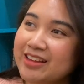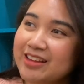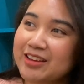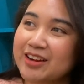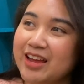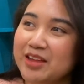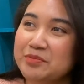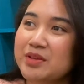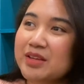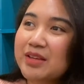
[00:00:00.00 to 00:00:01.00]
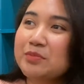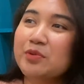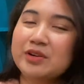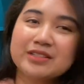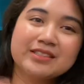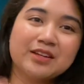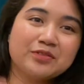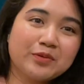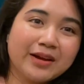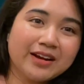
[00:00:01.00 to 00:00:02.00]
Could I be more
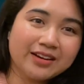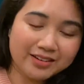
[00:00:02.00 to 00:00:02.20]
self-aware?